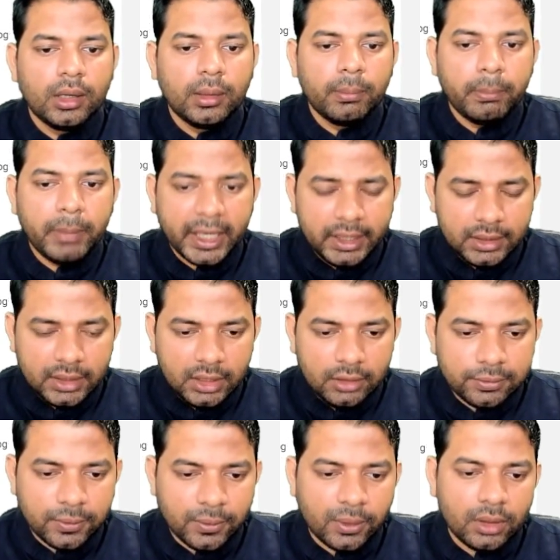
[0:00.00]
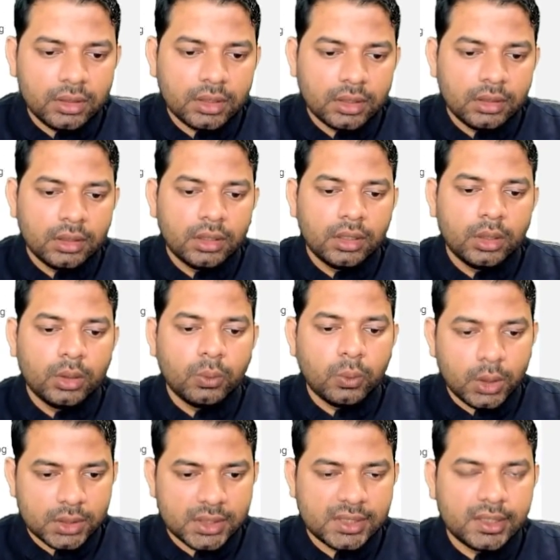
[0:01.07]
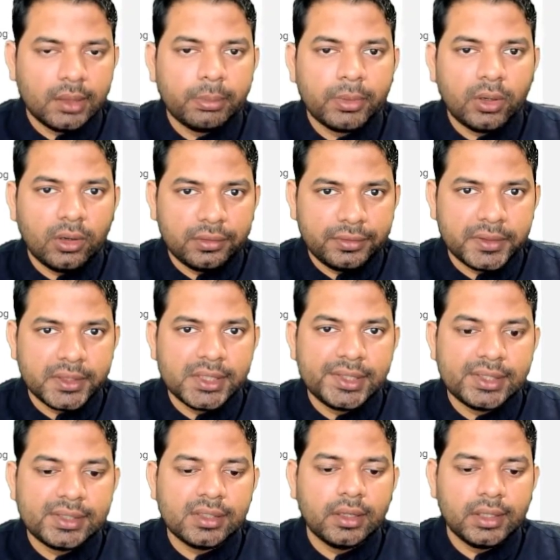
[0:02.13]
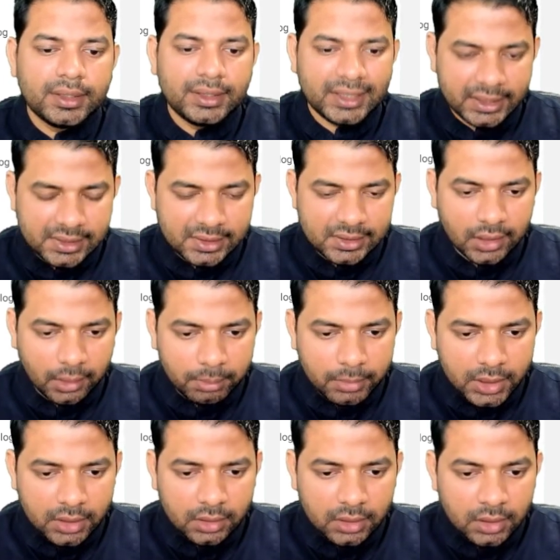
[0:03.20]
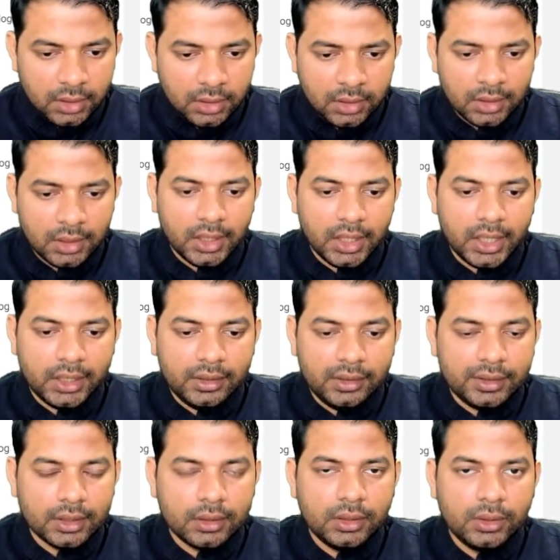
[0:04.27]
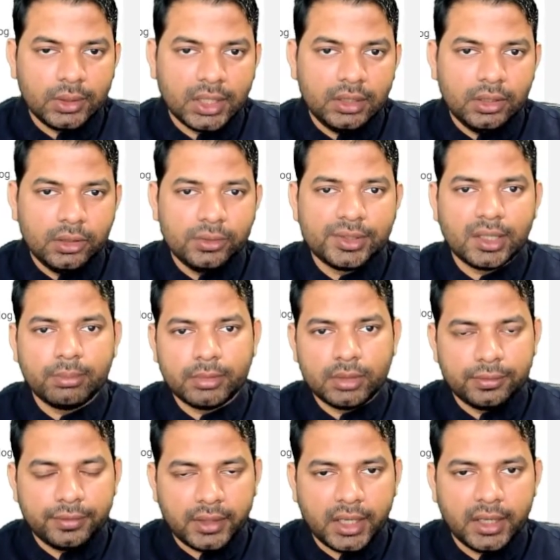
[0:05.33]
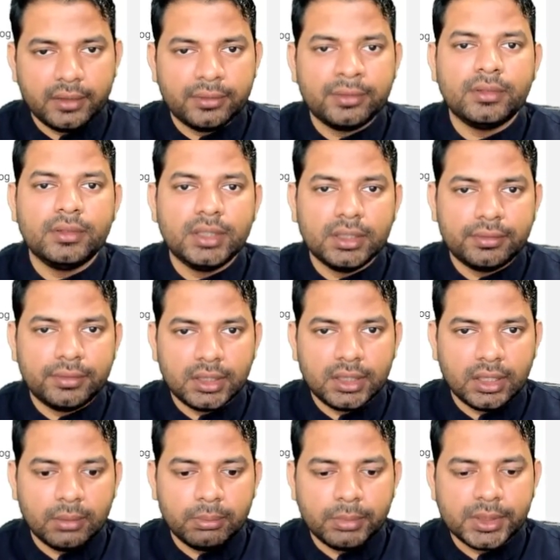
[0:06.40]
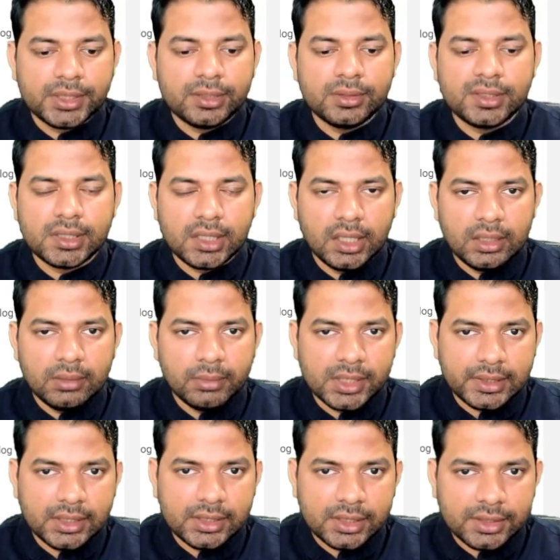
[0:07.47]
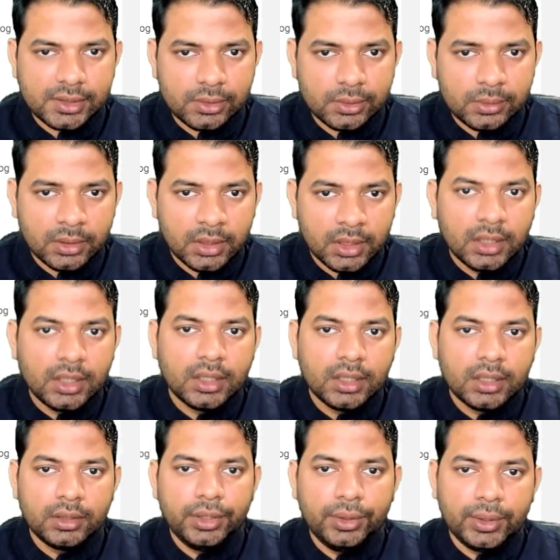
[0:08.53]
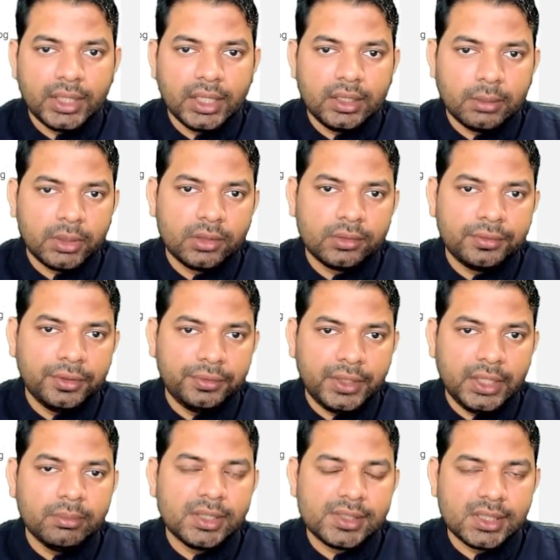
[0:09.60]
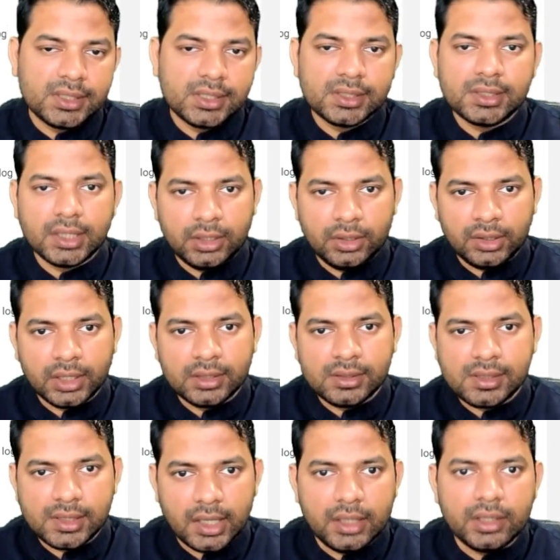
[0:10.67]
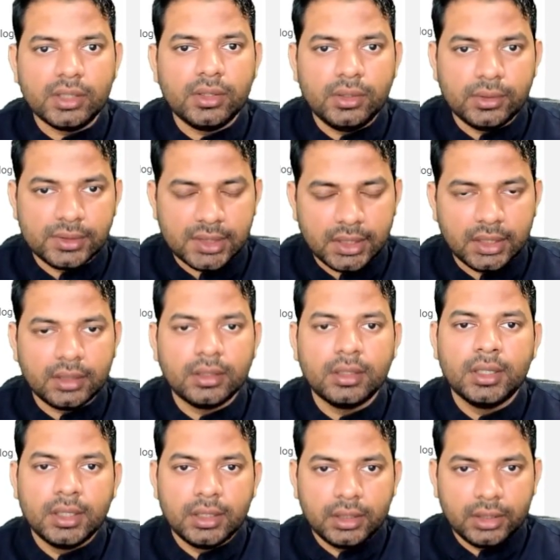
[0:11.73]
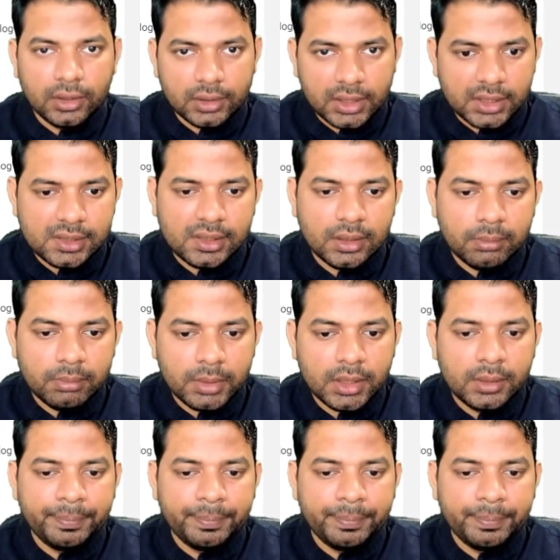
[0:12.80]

By default, WhatsApp offers test number and you can use up to 5 different numbers to send messages to. You get about 50 messages that you can send using your test number.